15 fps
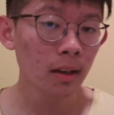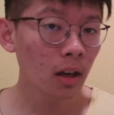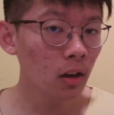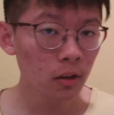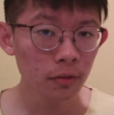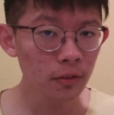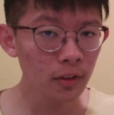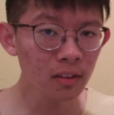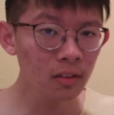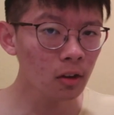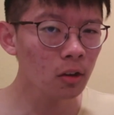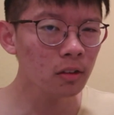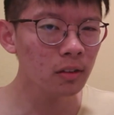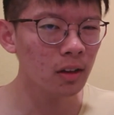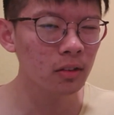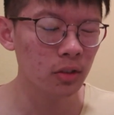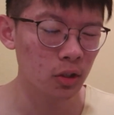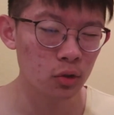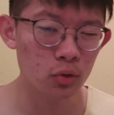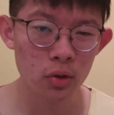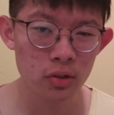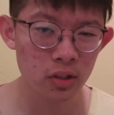Now, if this all sounds
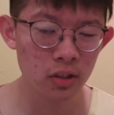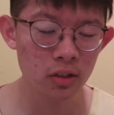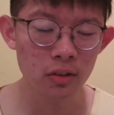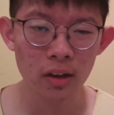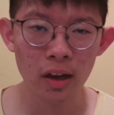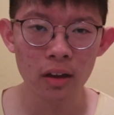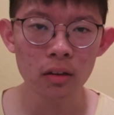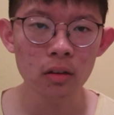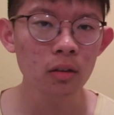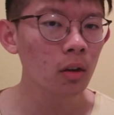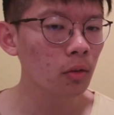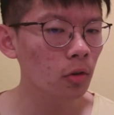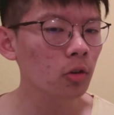interesting to you guys,